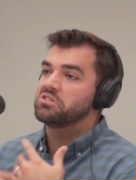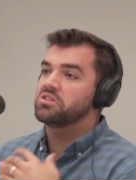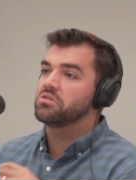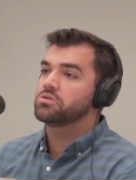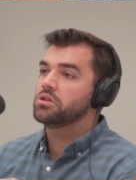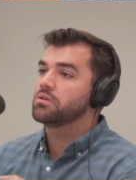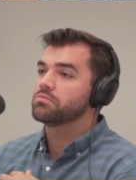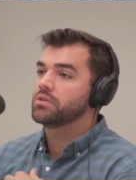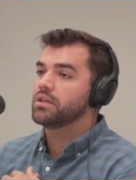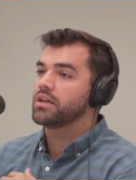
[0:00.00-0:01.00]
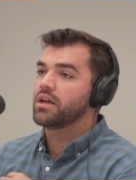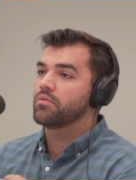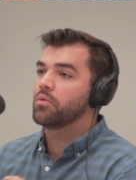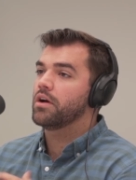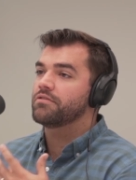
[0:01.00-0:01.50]
just go chill. Yeah, they
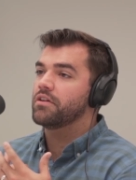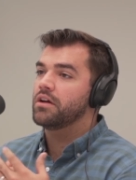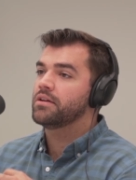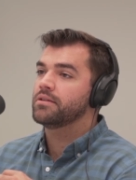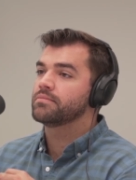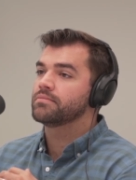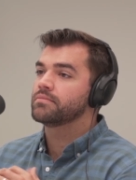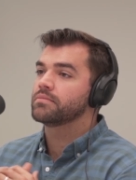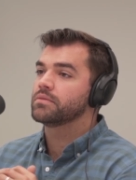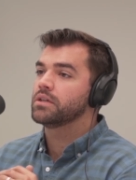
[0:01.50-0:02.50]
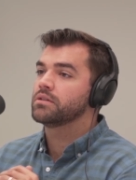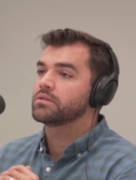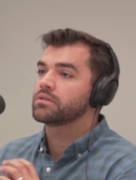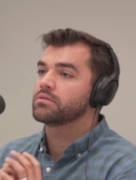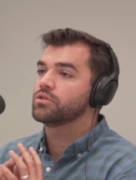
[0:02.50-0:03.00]
got Wi-Fi and
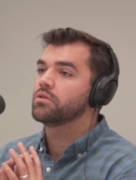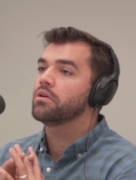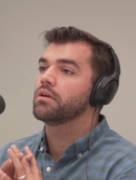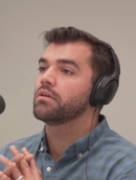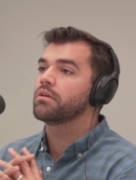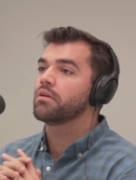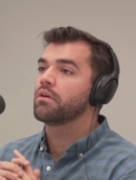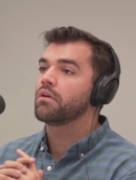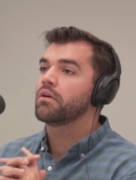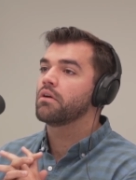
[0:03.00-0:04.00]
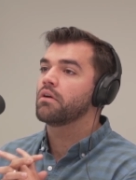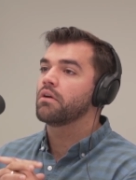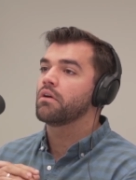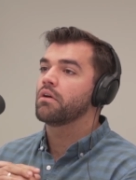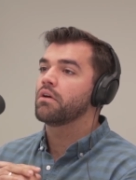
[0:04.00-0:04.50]
just enjoy it. Can you bring like a
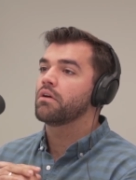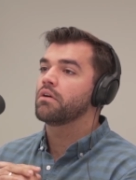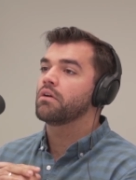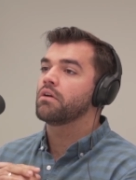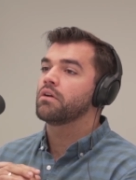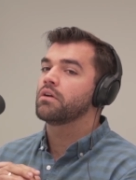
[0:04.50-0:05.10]
coffee with you?